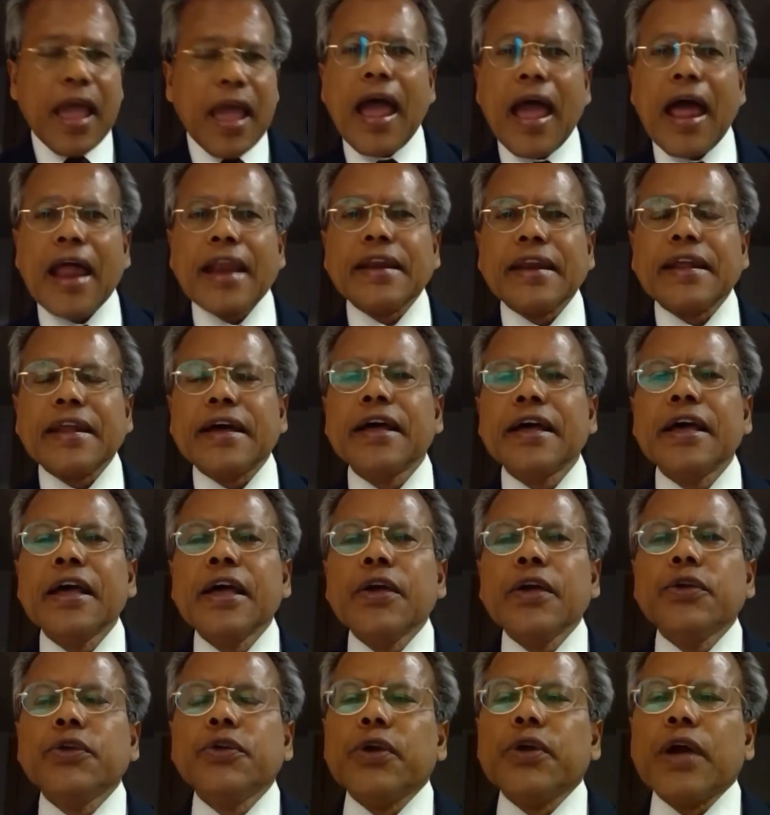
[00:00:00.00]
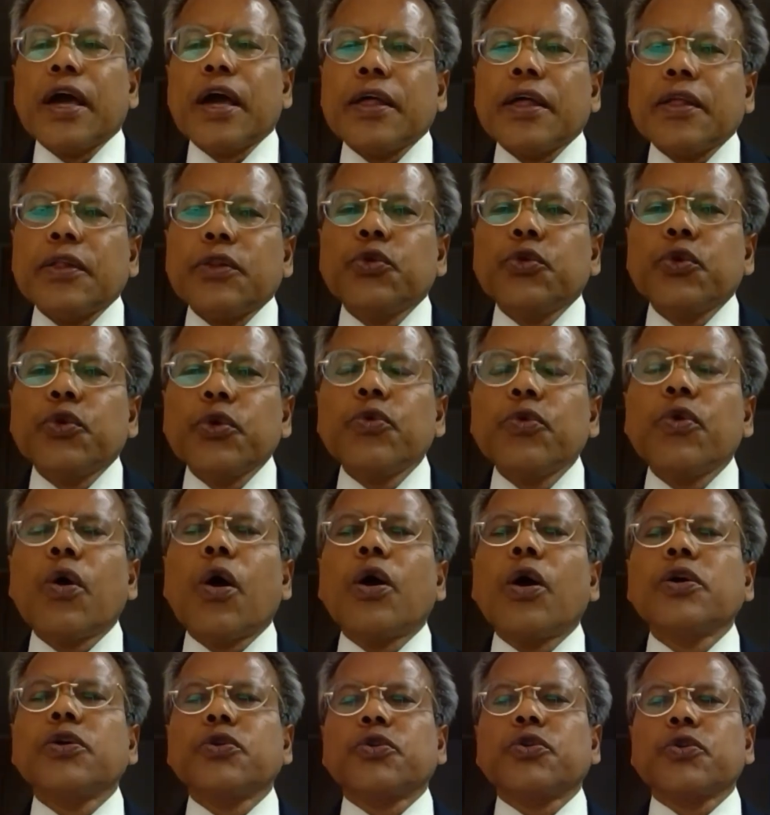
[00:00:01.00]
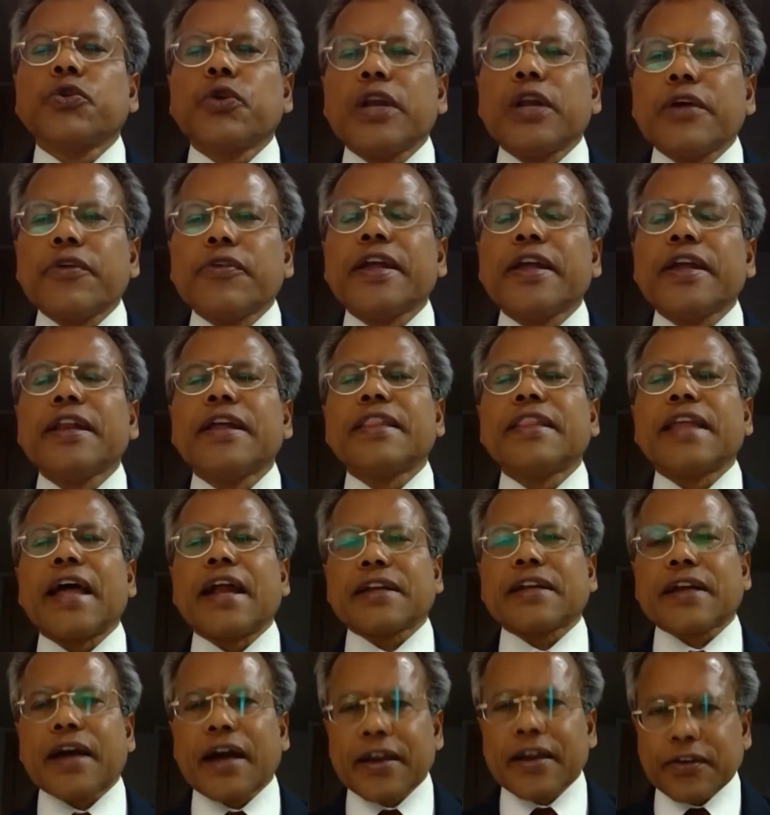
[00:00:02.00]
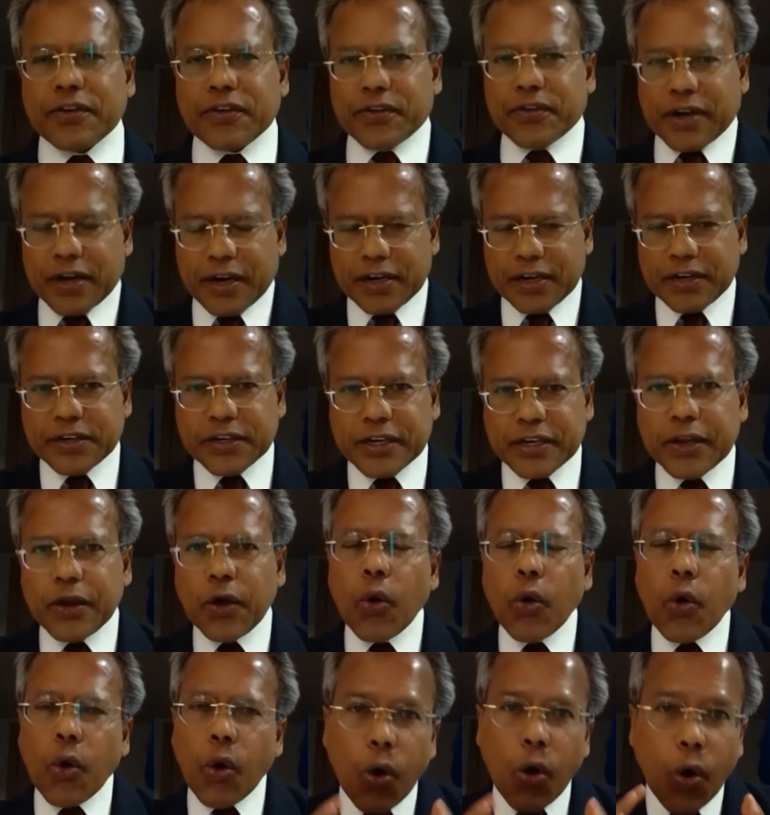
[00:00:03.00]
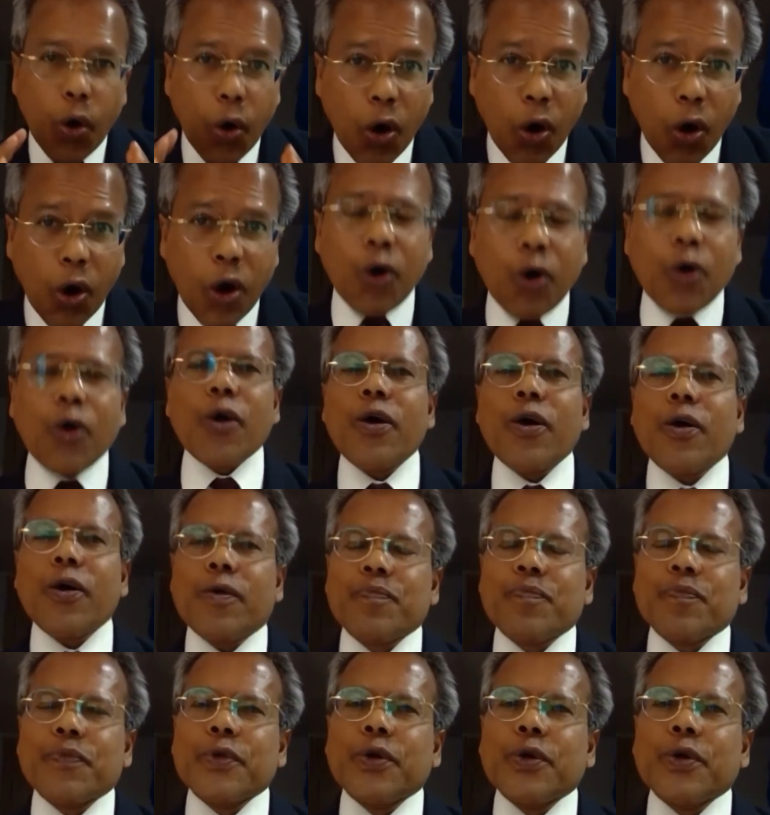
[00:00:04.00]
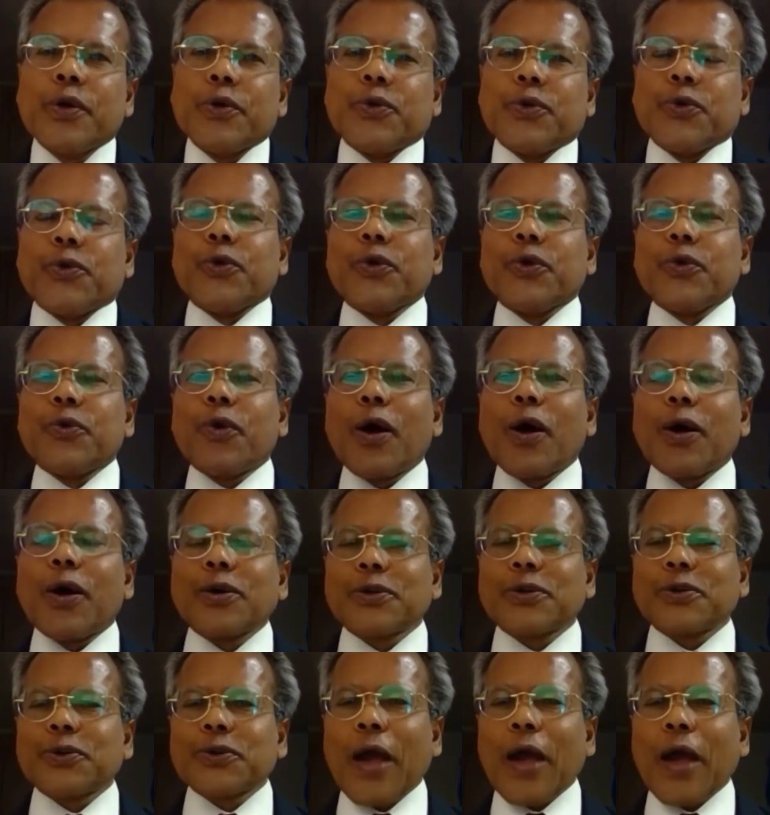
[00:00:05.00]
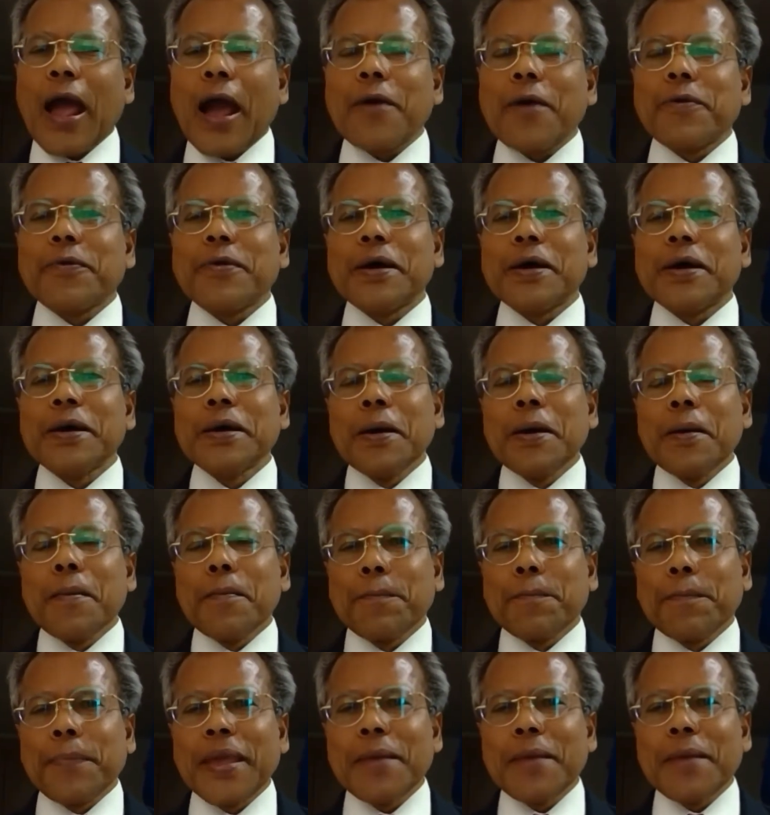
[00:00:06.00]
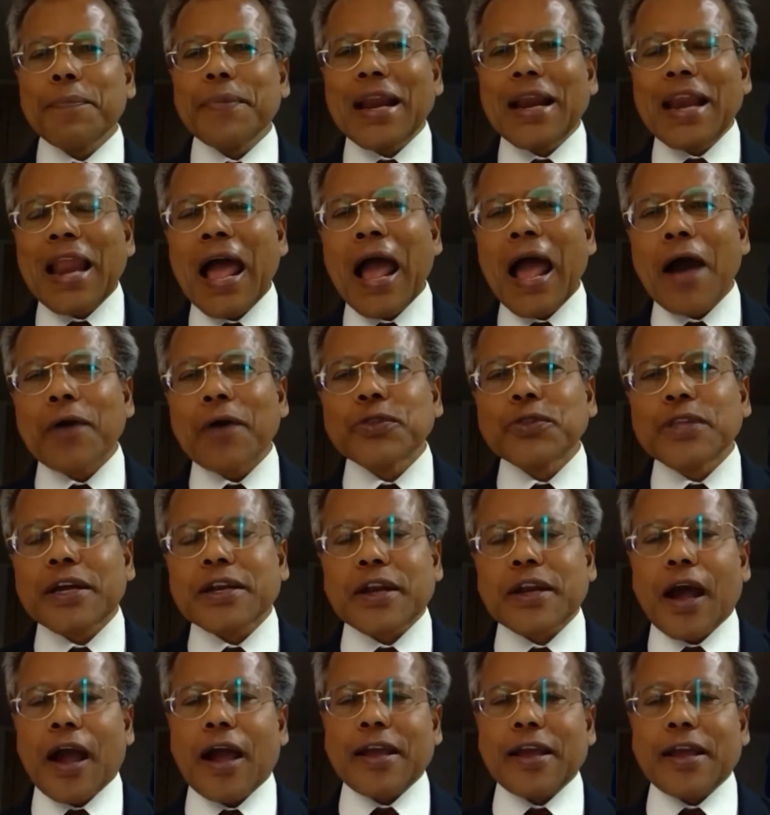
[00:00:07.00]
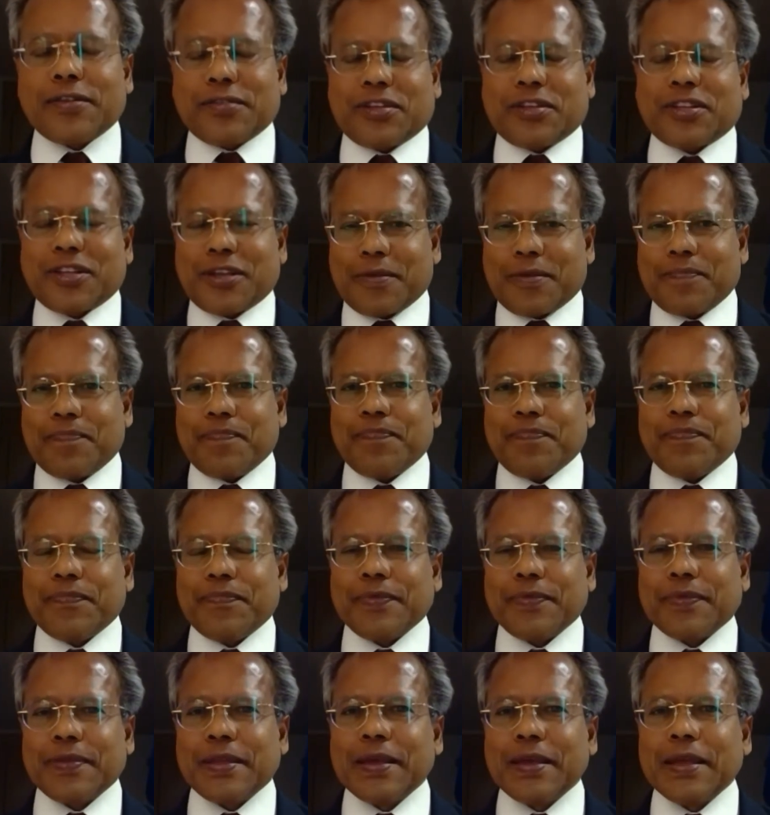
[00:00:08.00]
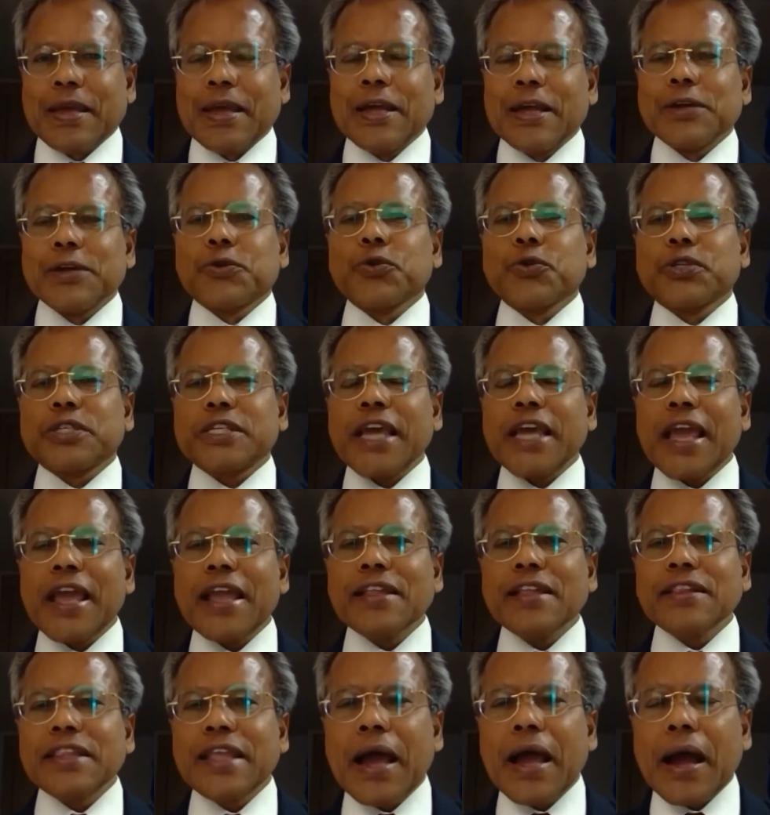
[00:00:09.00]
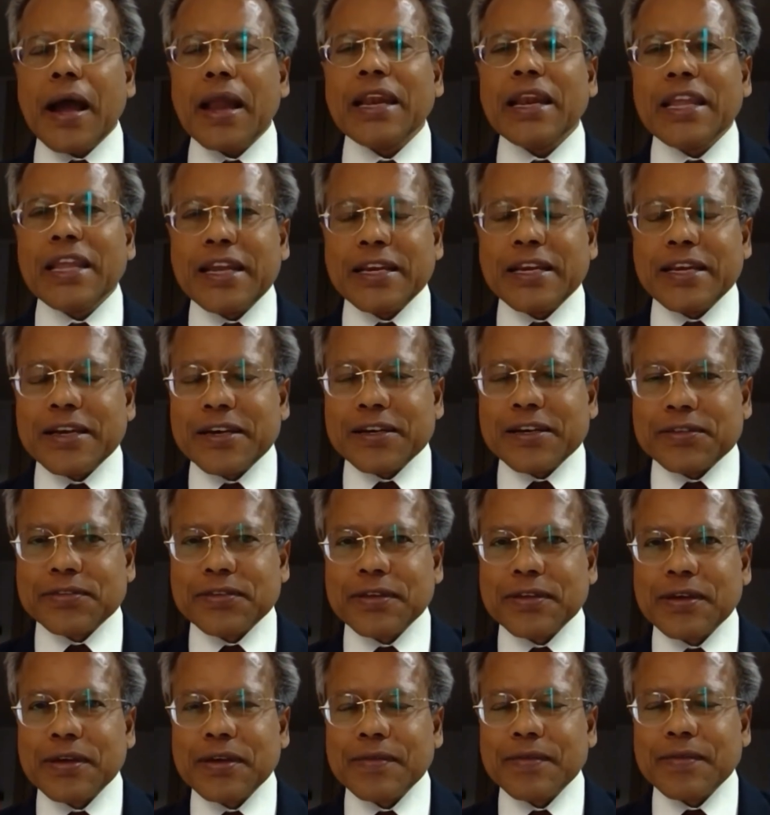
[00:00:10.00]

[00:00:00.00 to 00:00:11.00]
And you, do you want to live in that kind of country? Or do you want to have a people have the rights to change their leaders